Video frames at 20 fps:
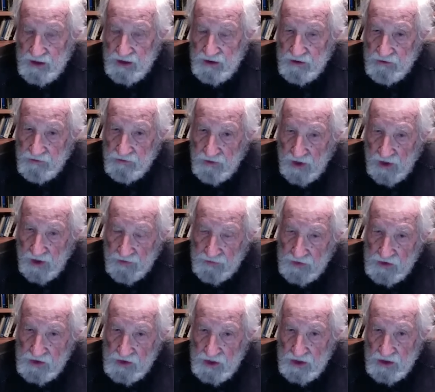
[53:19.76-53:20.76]

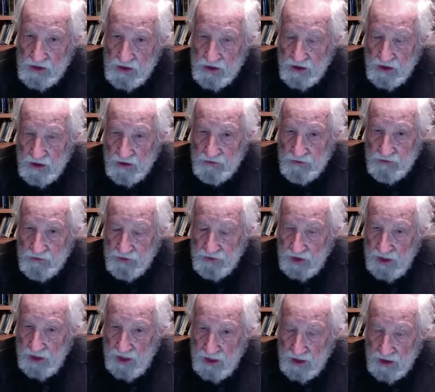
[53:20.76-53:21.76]
Refugees are
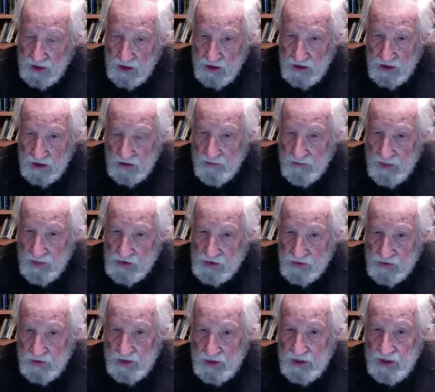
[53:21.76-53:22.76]
fleeing in
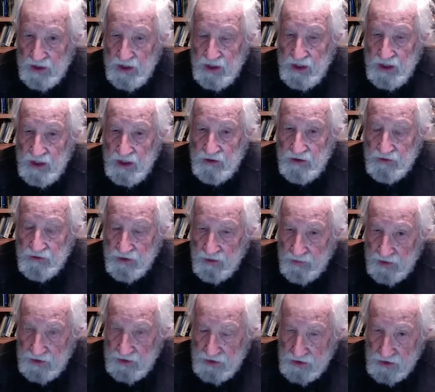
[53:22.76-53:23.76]
misery from
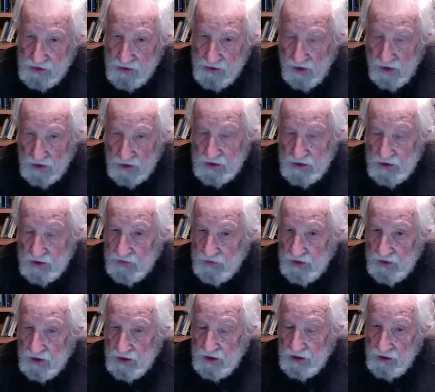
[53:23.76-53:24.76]
the destruction of their
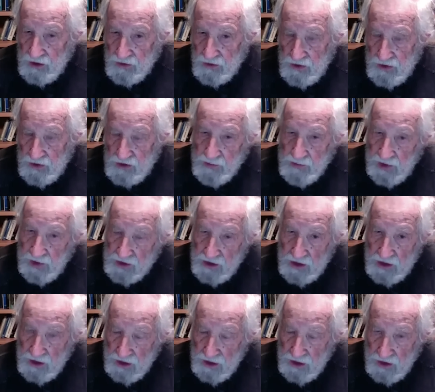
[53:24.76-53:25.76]
countries by the
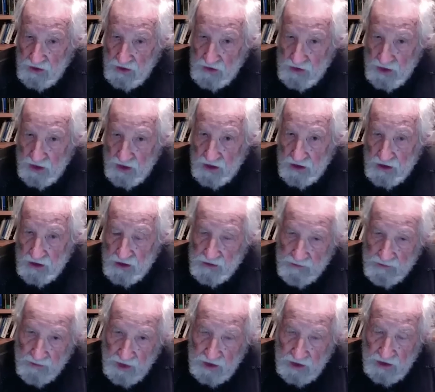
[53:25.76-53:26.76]
United States,
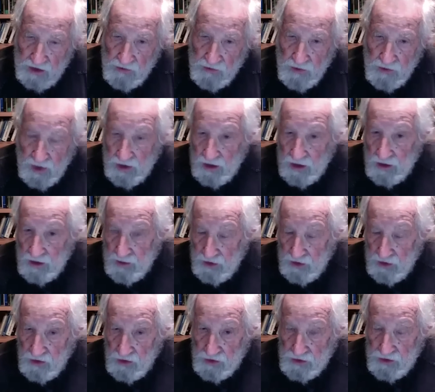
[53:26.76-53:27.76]
mainly Reagan, but
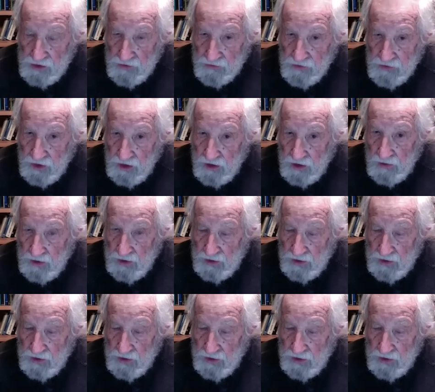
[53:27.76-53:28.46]
also following.